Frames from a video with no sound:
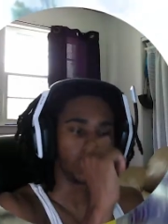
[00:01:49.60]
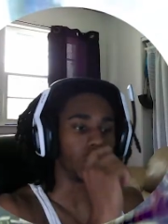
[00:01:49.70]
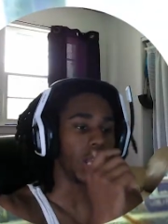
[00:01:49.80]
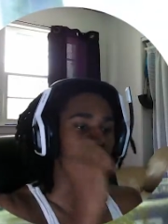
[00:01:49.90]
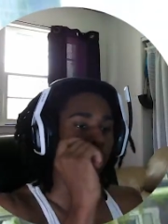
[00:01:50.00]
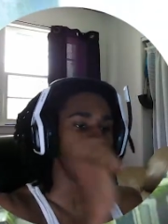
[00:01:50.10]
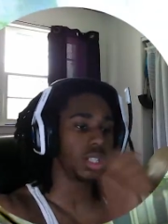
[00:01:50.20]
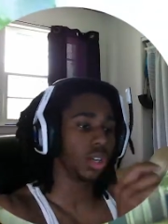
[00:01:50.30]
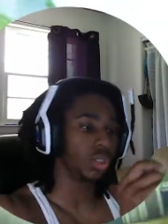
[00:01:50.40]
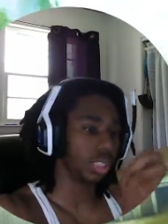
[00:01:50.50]
So they want me to
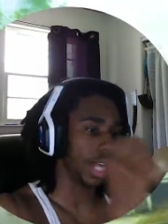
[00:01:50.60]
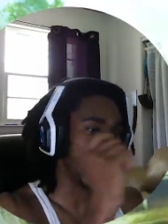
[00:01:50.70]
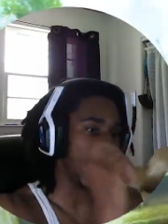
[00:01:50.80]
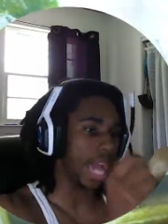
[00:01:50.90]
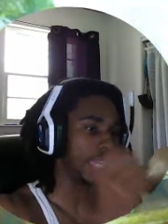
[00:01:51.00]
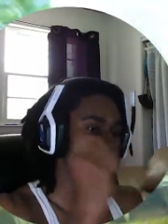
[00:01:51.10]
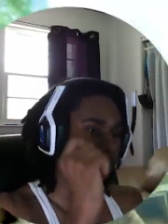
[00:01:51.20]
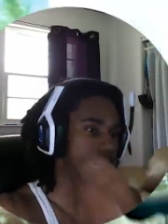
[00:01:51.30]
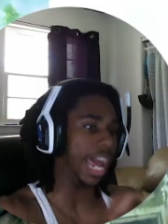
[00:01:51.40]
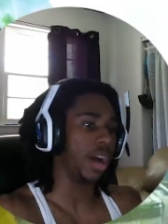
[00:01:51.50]
go to the
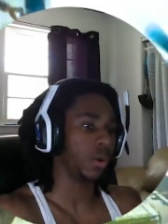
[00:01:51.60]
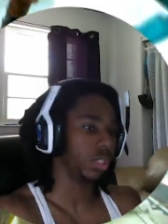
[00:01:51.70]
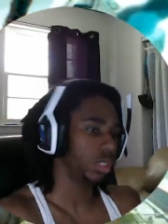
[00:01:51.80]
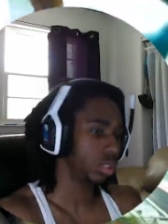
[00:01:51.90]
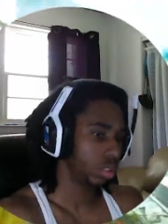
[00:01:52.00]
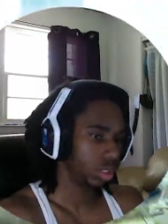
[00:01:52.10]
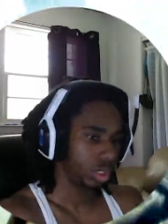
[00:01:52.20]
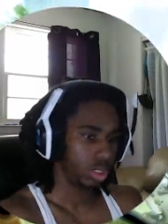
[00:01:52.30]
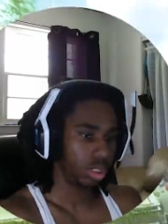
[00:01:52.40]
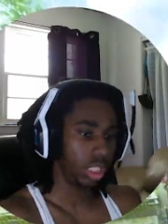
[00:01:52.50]
highest tower.
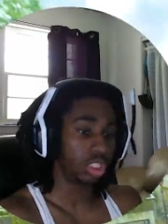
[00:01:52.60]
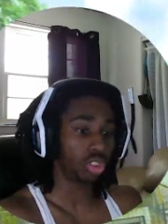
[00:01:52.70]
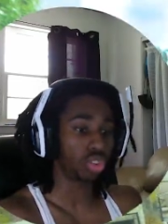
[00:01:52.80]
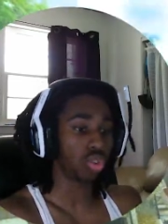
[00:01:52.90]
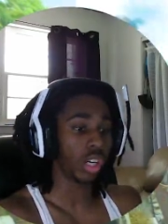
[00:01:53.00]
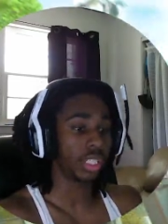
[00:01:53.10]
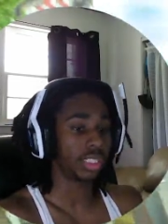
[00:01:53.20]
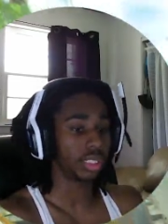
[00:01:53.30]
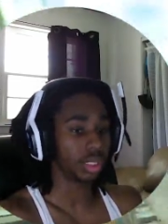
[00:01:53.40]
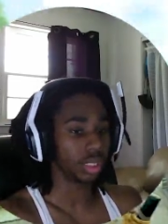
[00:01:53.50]
That's just
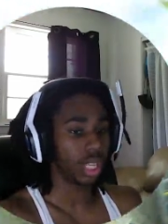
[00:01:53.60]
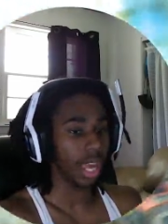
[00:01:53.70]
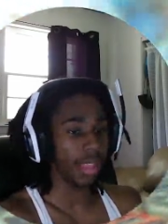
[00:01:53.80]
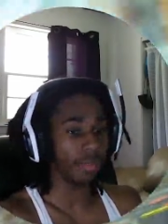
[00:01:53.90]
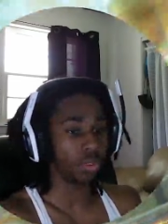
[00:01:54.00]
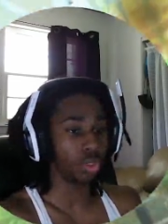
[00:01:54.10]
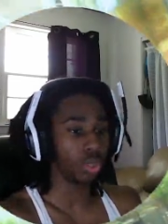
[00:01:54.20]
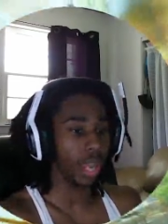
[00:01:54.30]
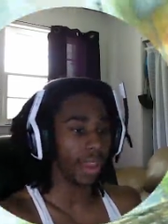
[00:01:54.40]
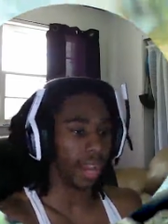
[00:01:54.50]
crazy. I never knew
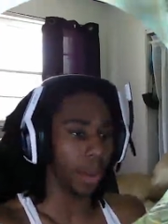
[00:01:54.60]
that.